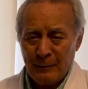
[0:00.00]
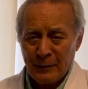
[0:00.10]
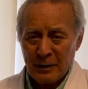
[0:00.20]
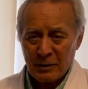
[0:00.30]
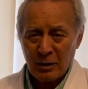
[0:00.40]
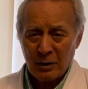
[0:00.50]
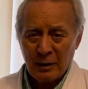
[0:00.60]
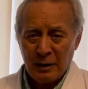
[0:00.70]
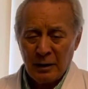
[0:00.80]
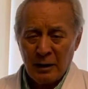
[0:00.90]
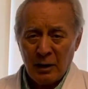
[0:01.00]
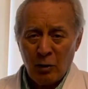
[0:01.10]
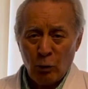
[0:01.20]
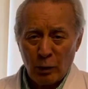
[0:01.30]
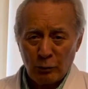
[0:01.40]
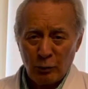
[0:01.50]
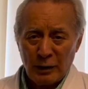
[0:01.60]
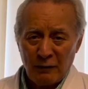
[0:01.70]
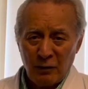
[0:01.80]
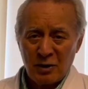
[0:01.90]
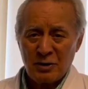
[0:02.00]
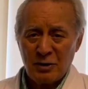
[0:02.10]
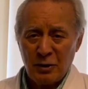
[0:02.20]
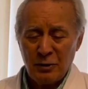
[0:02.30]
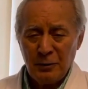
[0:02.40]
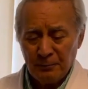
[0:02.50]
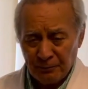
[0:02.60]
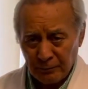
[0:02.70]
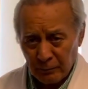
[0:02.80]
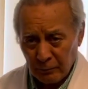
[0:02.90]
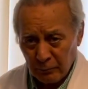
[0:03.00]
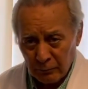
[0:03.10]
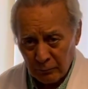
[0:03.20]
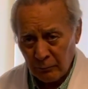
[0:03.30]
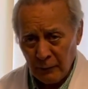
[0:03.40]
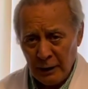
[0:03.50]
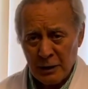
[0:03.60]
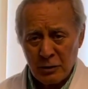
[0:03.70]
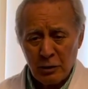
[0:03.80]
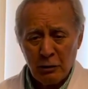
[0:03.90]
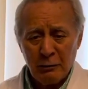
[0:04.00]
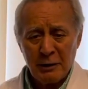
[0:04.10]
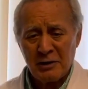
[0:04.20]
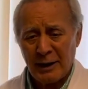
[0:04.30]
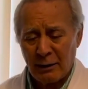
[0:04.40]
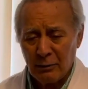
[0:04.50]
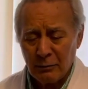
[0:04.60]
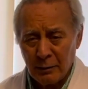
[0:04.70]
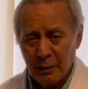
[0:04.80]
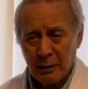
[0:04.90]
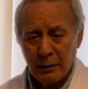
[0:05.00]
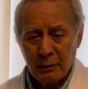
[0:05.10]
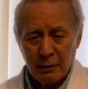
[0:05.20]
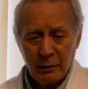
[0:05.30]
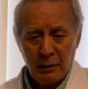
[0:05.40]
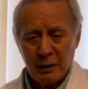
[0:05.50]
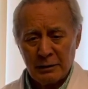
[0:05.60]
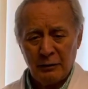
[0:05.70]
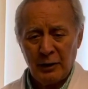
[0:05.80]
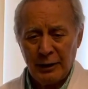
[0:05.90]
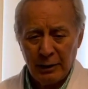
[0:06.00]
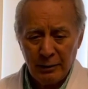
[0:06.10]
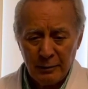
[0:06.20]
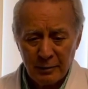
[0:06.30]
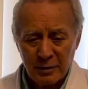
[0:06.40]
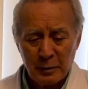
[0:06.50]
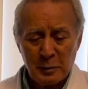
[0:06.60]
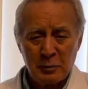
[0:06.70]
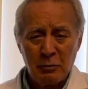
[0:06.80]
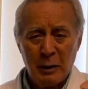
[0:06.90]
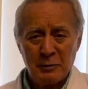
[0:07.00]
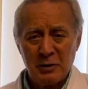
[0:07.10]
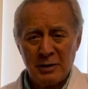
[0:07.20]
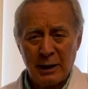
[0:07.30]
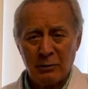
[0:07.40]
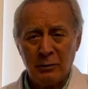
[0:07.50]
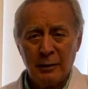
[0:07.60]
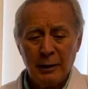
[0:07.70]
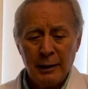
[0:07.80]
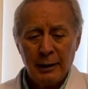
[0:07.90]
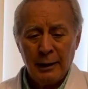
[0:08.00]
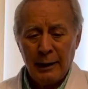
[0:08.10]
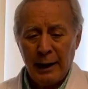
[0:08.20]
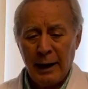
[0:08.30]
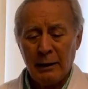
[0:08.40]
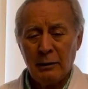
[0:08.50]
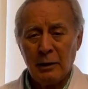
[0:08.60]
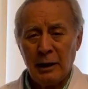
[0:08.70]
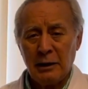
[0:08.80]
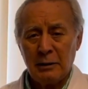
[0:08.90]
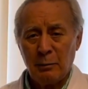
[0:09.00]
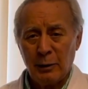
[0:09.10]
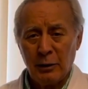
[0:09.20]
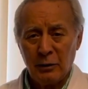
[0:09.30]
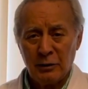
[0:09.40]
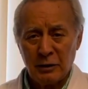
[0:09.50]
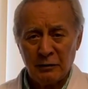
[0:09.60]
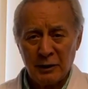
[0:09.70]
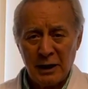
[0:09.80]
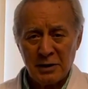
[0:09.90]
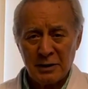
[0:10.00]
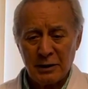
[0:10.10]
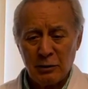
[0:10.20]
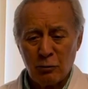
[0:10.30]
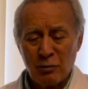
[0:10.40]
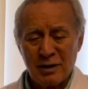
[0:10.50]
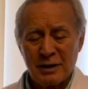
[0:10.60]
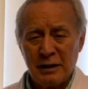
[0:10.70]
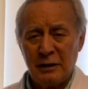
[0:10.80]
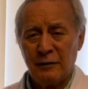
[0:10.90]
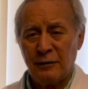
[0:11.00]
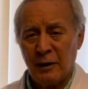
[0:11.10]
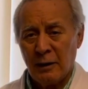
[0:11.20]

So what would I advise you to do is go to our channel, like the video, subscribe to the channel, and hit the bell notification so that you receive